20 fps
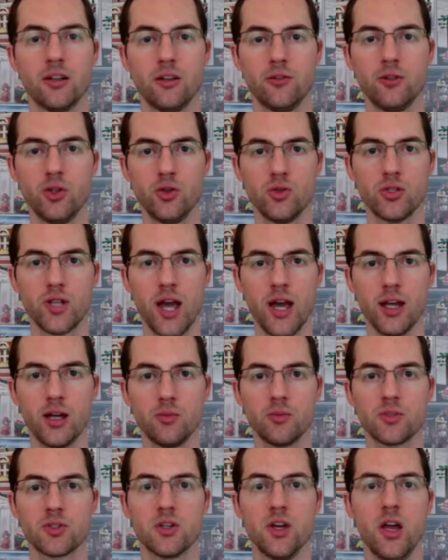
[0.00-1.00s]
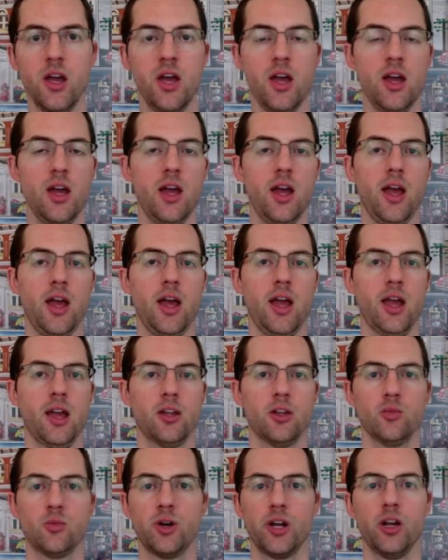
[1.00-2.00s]
of used items
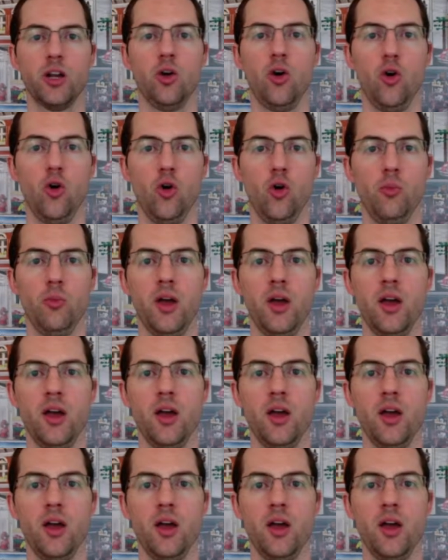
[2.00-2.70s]
and you bring it home.